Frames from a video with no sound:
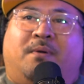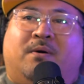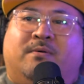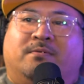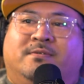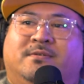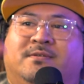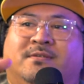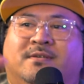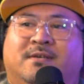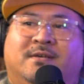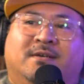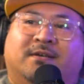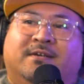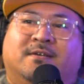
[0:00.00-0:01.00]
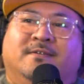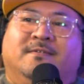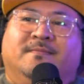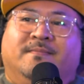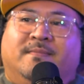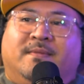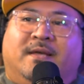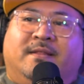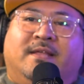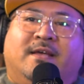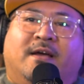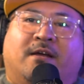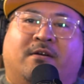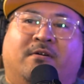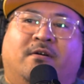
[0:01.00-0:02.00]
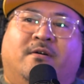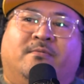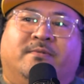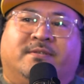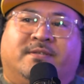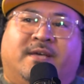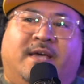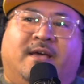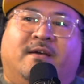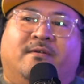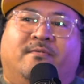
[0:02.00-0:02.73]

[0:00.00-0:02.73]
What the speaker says: posts. I think a girl was like